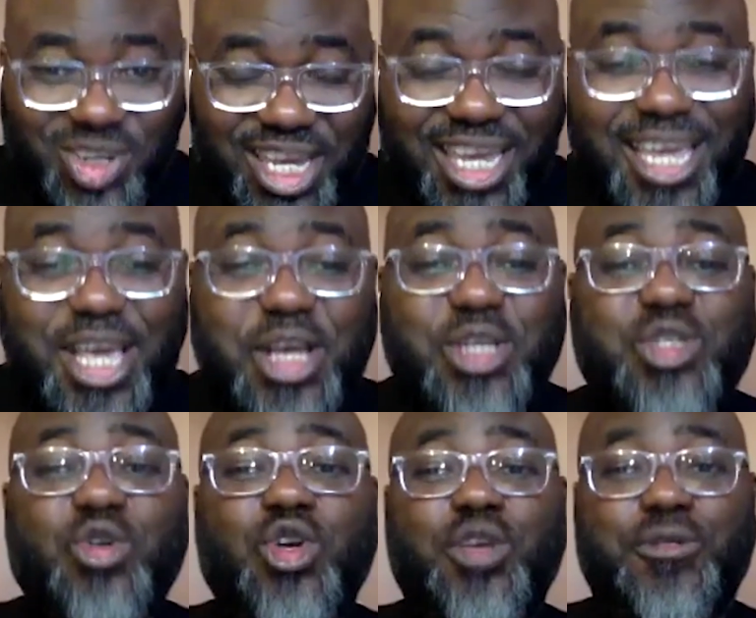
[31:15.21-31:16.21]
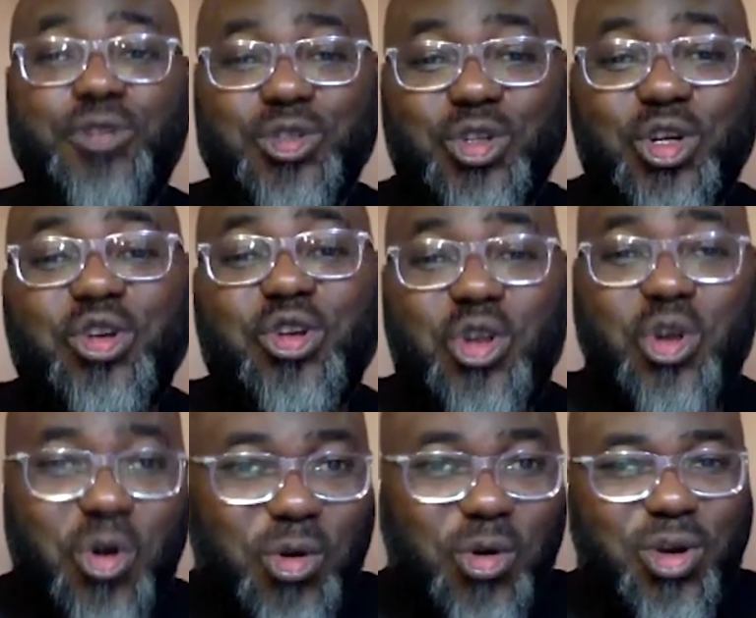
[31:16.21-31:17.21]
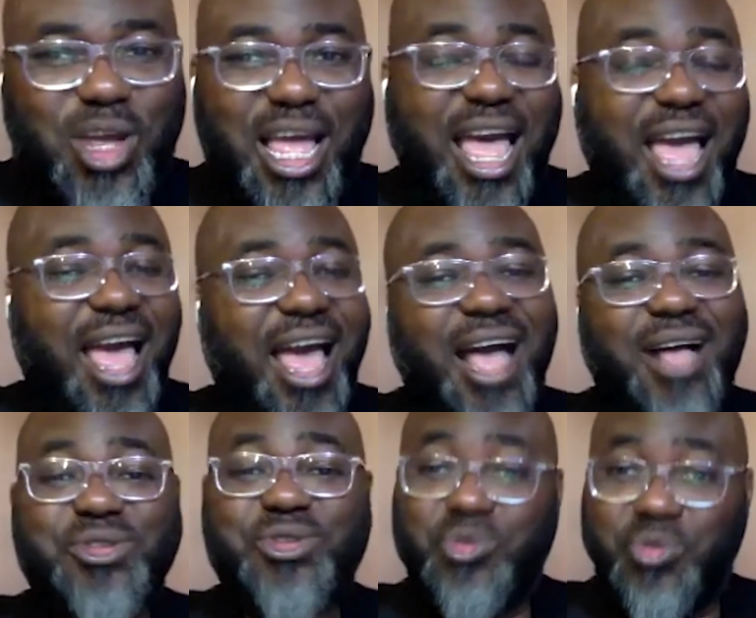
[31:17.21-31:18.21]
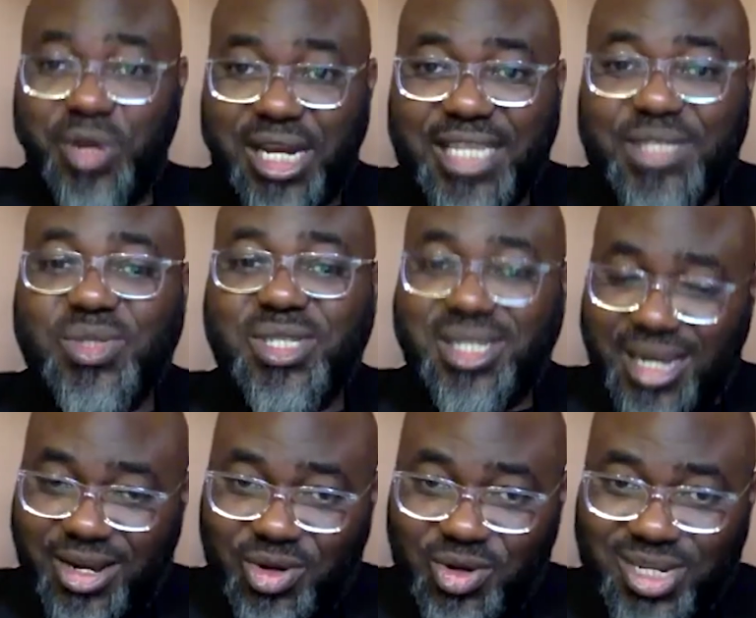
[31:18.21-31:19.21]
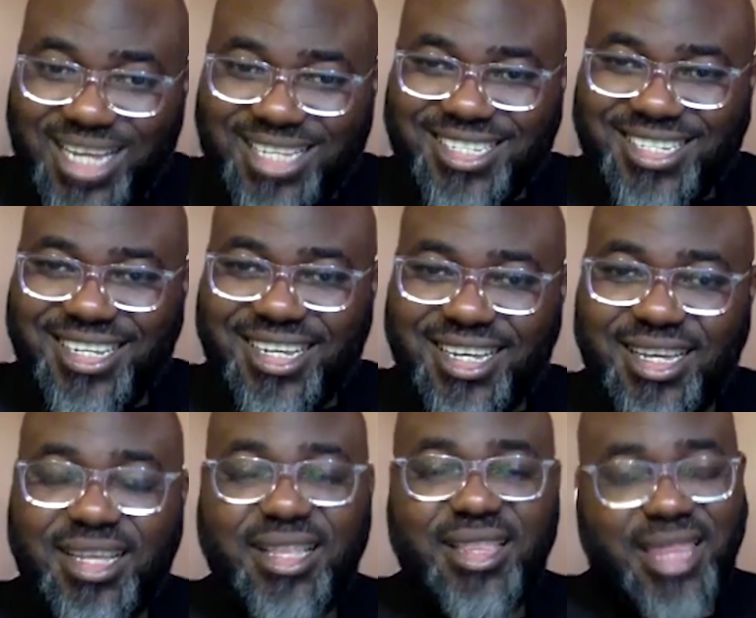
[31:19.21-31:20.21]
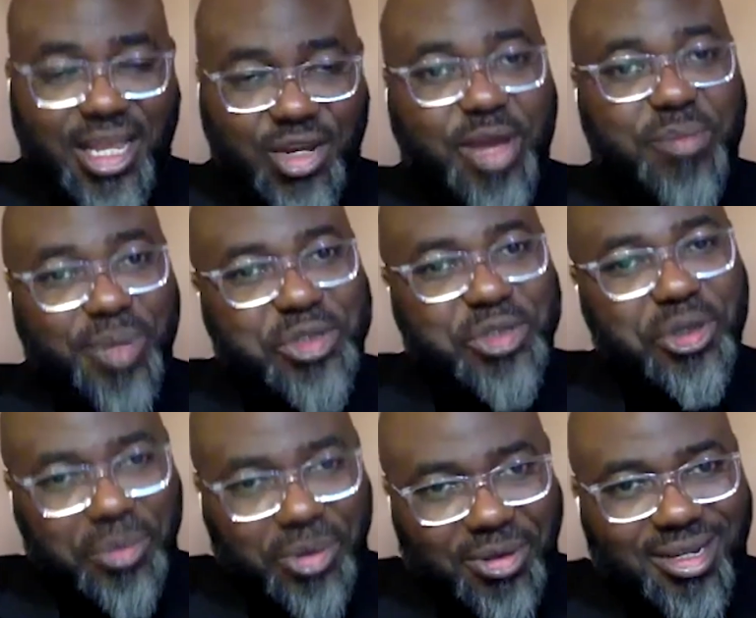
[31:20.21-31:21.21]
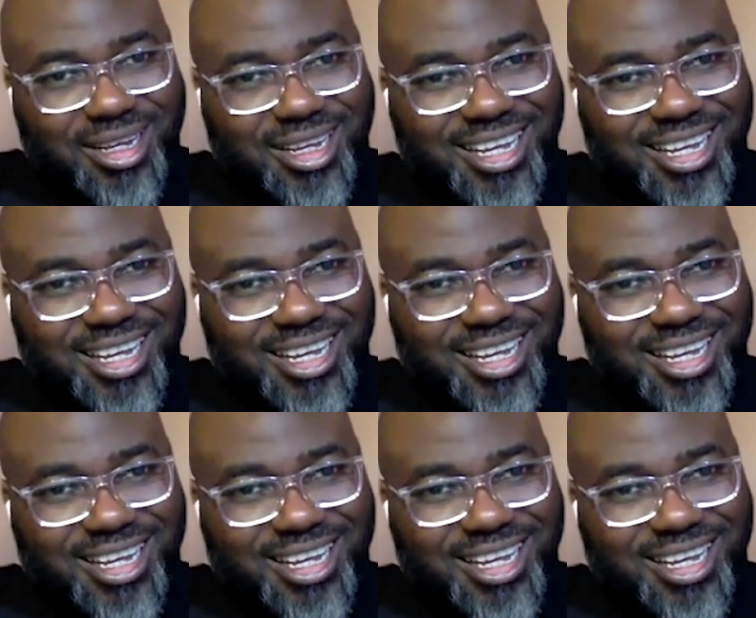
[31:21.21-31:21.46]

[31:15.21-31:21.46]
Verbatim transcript: Okay. So if you do not know how to relate to stakeholders, then you're in big trouble.